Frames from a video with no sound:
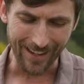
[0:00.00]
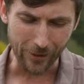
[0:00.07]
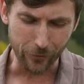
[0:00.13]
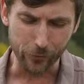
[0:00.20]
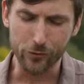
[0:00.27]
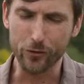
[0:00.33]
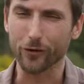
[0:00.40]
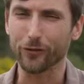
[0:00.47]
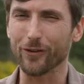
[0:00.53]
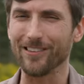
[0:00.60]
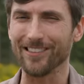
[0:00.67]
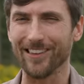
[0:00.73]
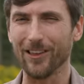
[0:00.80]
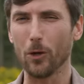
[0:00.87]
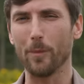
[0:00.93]
it's just a
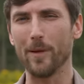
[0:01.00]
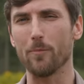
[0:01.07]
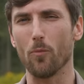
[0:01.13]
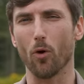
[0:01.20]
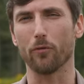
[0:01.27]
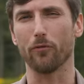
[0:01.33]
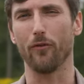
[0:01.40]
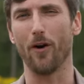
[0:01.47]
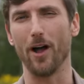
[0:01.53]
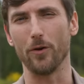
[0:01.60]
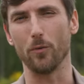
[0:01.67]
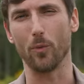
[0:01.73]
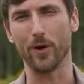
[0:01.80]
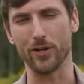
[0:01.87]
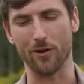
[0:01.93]
little bit more
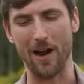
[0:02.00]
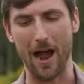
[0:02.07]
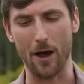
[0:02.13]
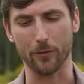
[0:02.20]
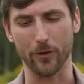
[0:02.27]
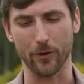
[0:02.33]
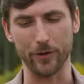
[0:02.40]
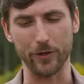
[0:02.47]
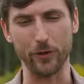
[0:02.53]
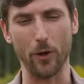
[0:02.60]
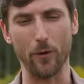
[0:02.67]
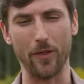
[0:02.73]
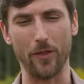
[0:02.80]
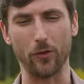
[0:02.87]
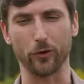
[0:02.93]
fun when you're out there and you
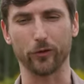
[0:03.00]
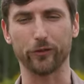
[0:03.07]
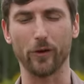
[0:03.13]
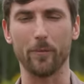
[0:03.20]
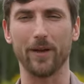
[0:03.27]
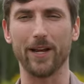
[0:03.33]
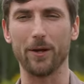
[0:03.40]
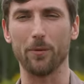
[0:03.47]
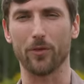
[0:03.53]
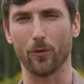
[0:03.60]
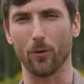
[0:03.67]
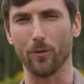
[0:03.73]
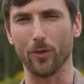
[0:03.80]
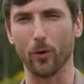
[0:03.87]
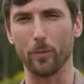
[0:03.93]
know that there's somebody with
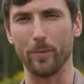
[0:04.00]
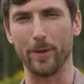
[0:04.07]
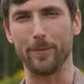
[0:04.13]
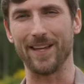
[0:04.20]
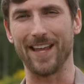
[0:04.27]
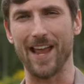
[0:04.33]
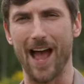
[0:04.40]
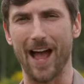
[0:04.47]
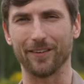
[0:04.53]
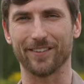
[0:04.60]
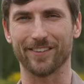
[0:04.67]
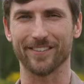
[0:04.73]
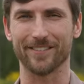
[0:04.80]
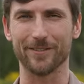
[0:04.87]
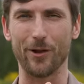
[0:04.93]
their own little BB
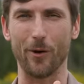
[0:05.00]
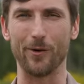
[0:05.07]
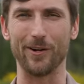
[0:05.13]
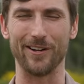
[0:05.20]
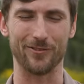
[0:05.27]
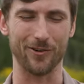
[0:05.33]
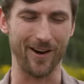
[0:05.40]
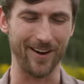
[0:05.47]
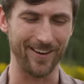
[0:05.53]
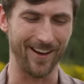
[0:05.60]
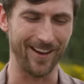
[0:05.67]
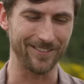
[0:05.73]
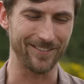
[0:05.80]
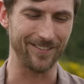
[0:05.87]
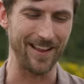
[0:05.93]
gats going and trying to
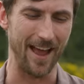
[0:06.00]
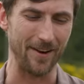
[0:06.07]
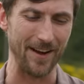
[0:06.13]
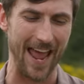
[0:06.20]
hunt you down.